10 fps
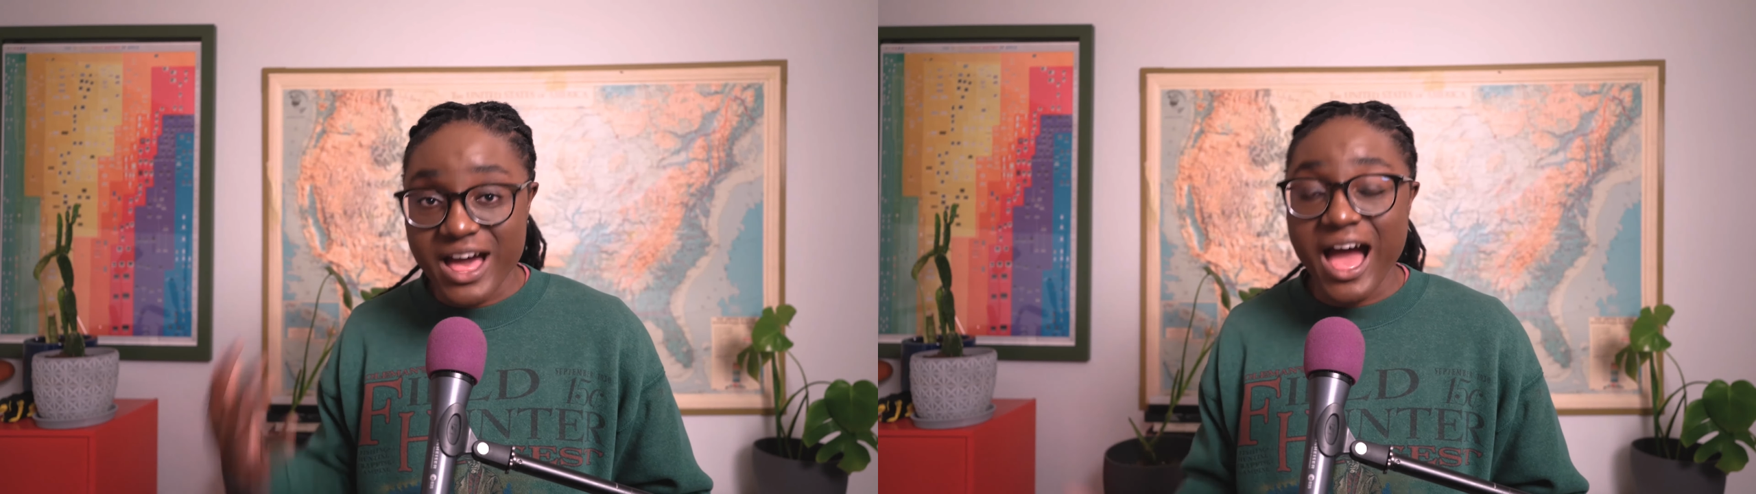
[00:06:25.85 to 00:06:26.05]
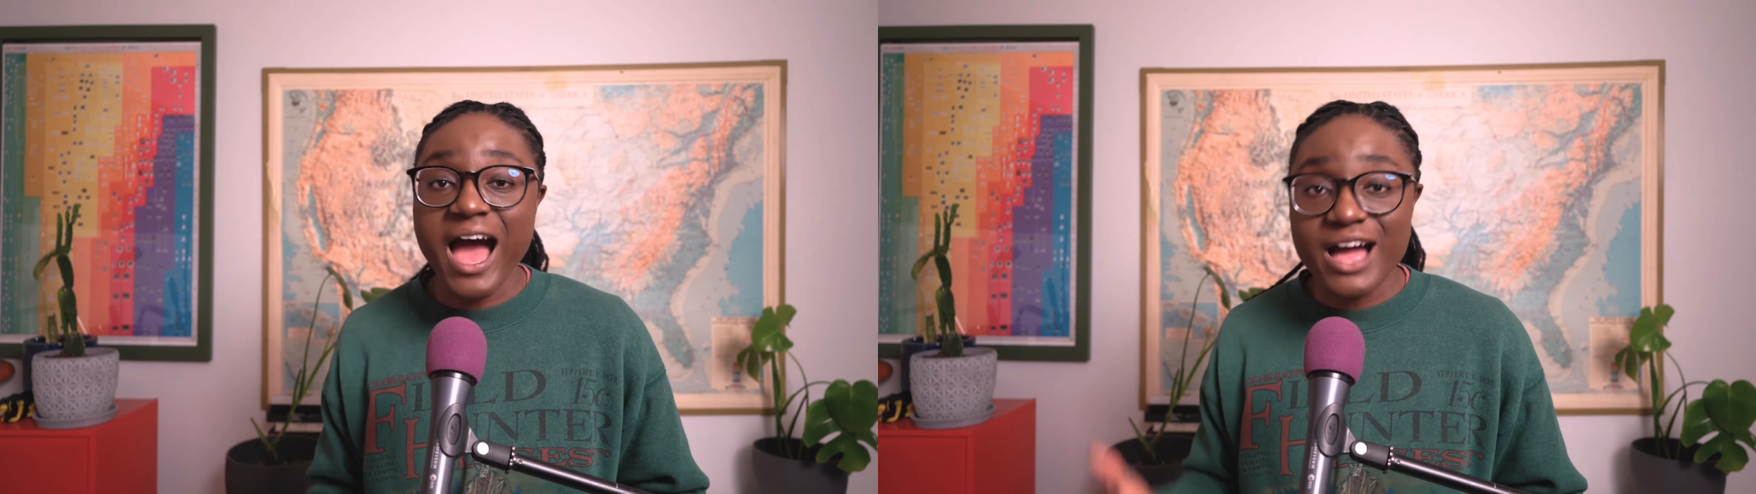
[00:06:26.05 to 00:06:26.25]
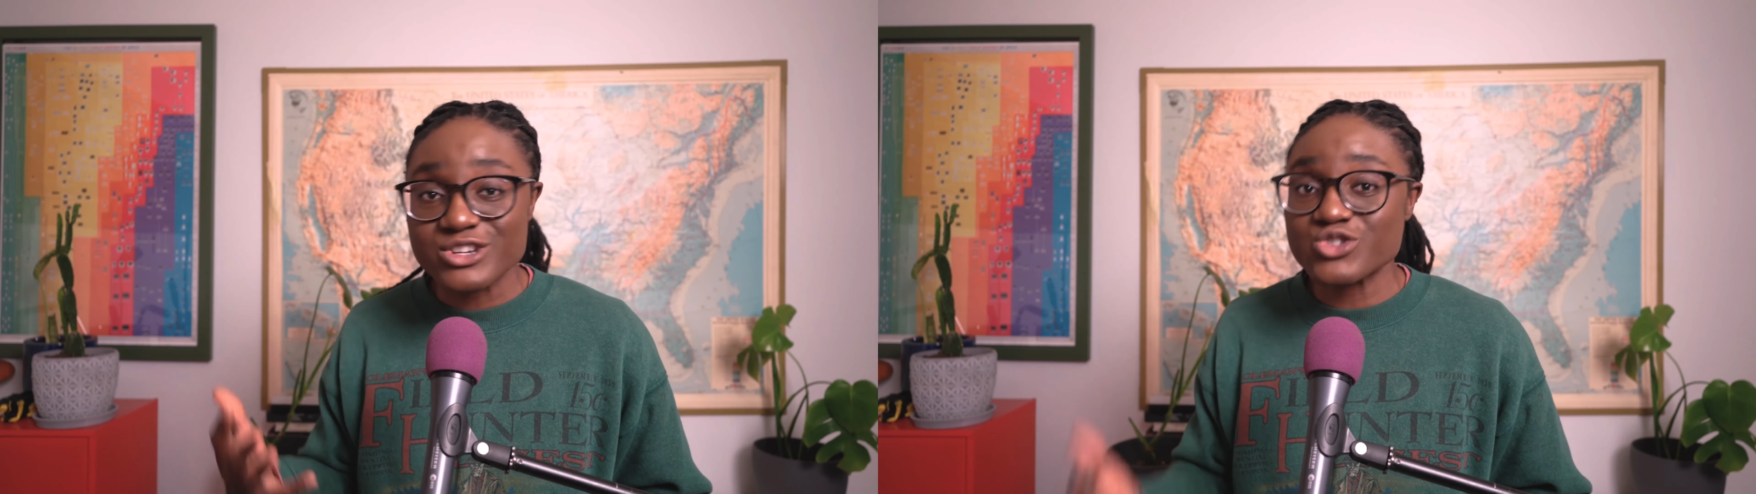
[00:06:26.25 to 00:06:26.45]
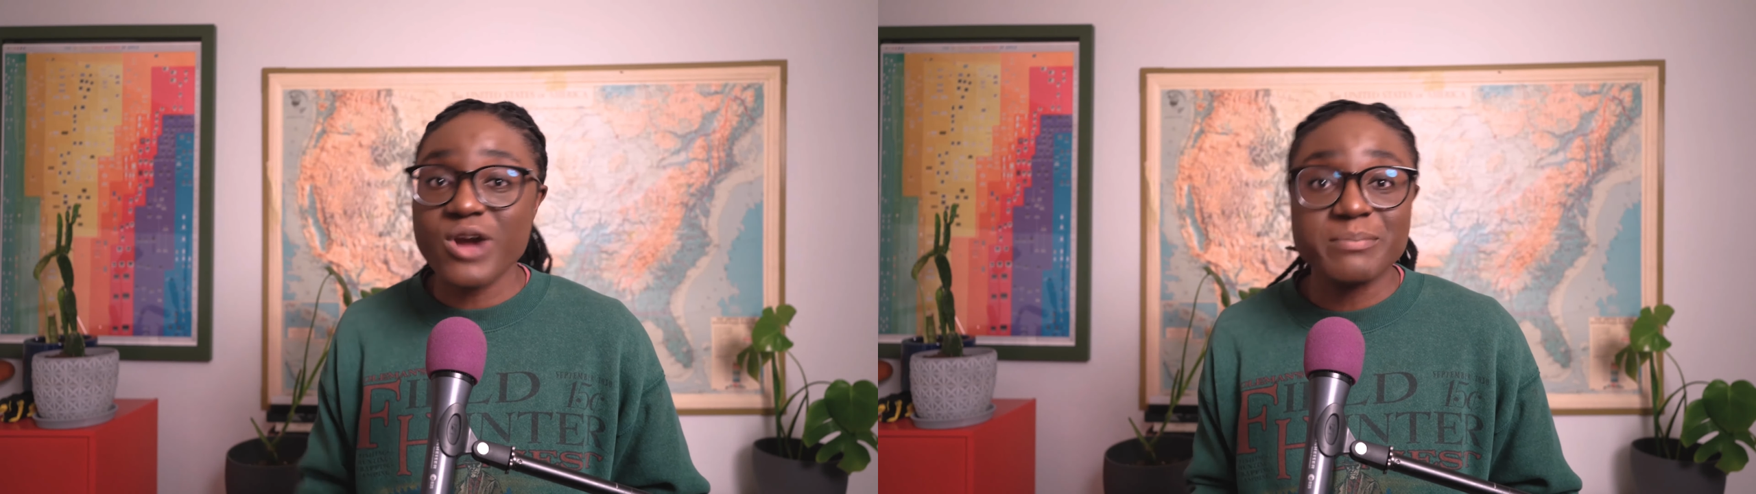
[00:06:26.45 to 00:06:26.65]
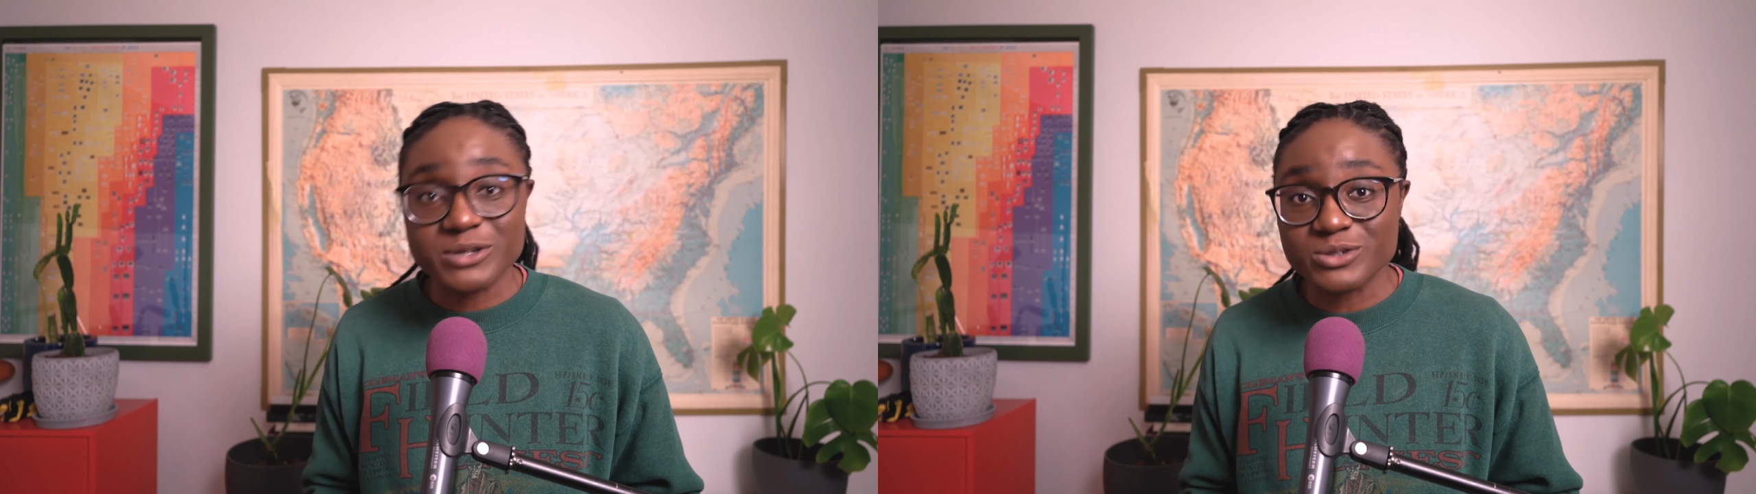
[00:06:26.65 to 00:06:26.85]
hot
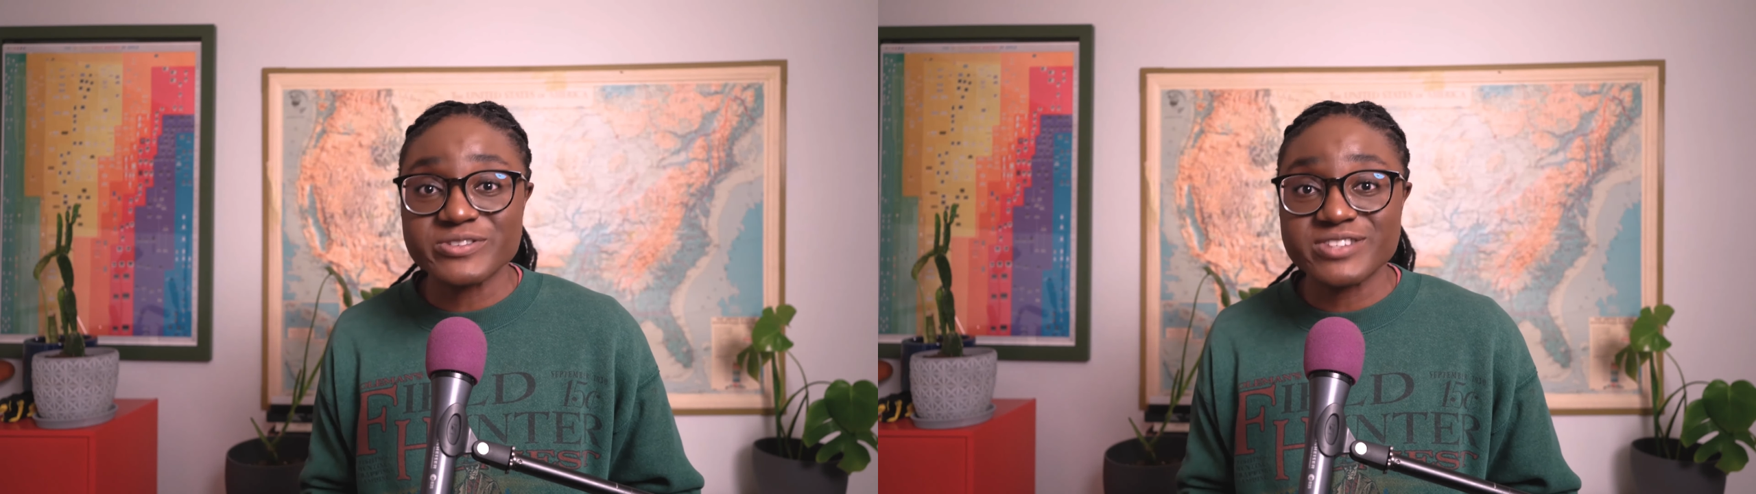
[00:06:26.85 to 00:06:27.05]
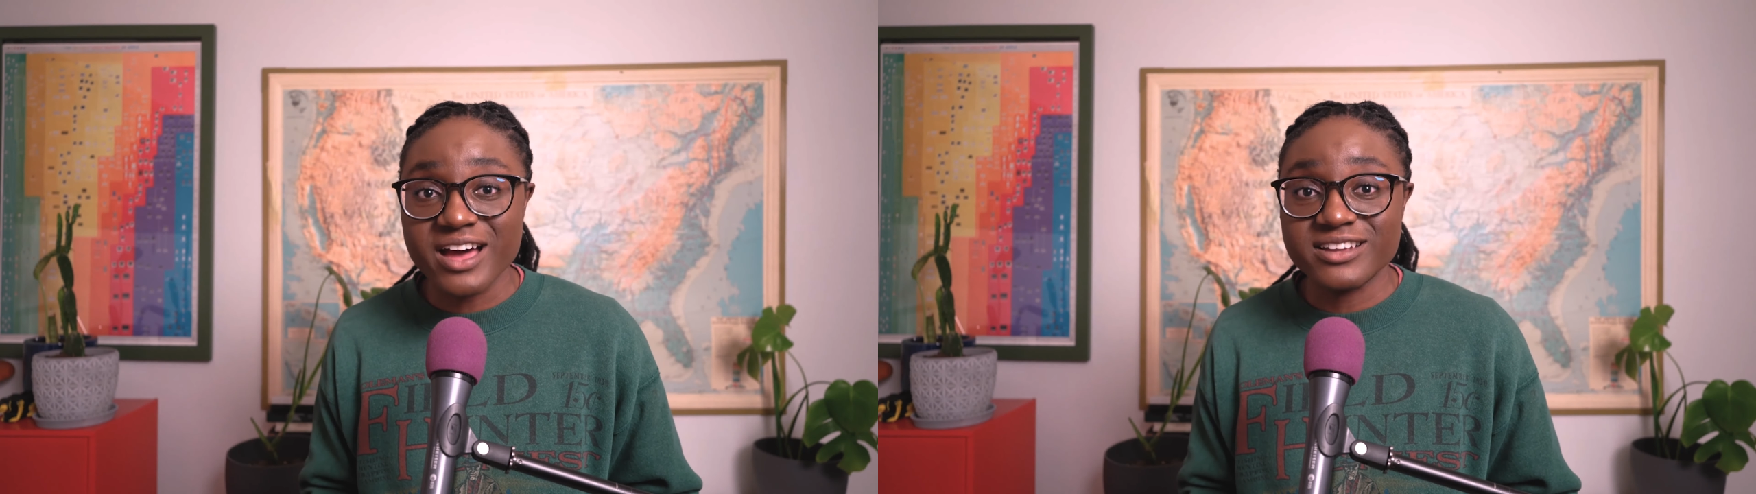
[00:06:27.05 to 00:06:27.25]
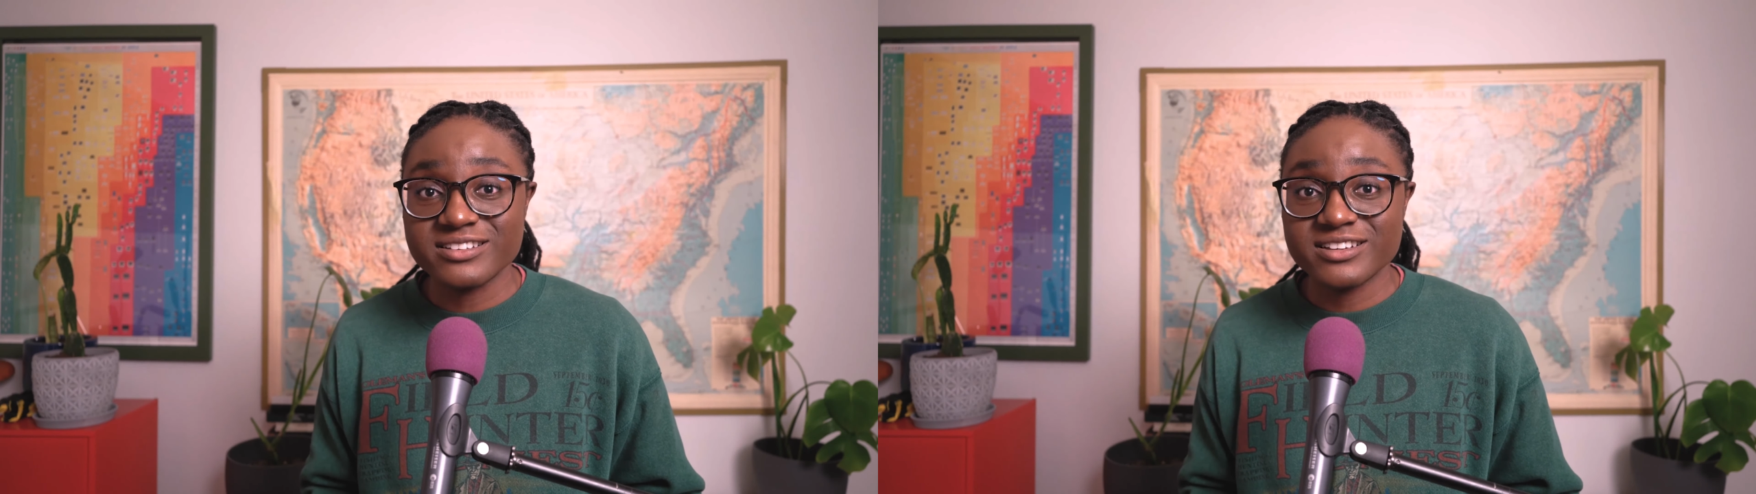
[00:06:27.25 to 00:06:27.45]
tropical sun.